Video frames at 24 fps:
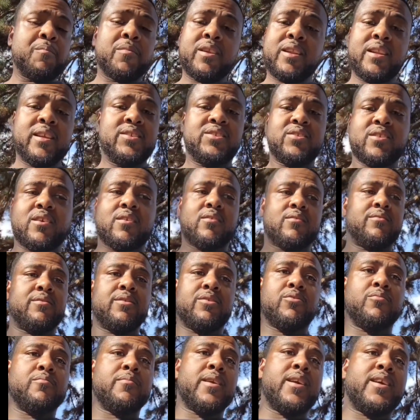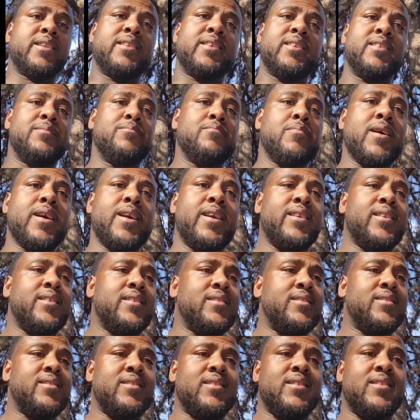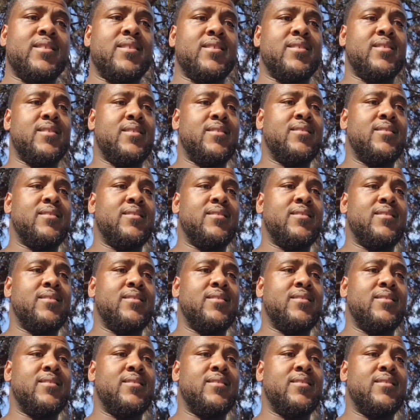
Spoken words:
gonna let y'all know, man, this bike is